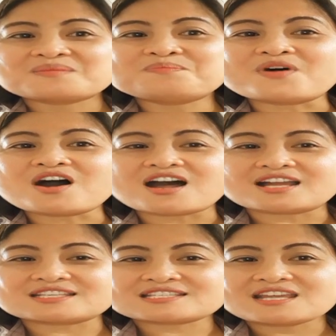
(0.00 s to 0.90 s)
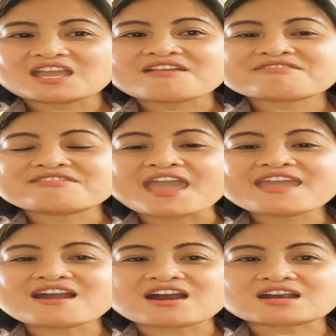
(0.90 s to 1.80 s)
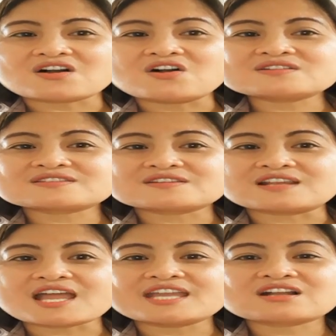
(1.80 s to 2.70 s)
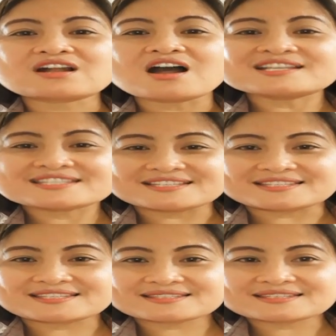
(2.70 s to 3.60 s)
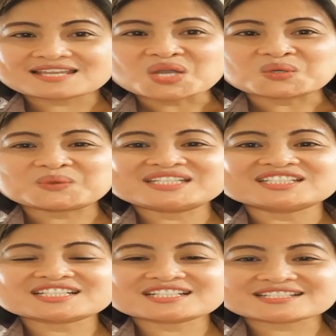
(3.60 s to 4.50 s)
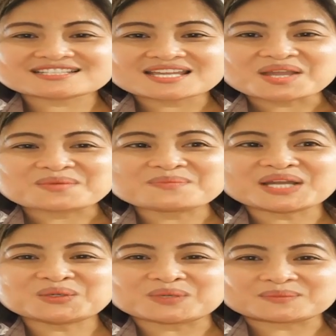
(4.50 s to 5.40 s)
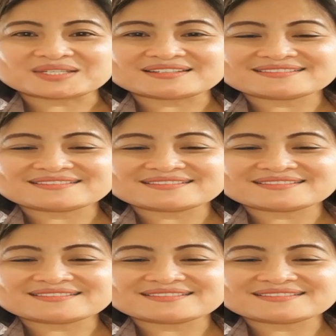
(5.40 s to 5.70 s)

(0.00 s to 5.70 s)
but they are also like cottons when hurt by women.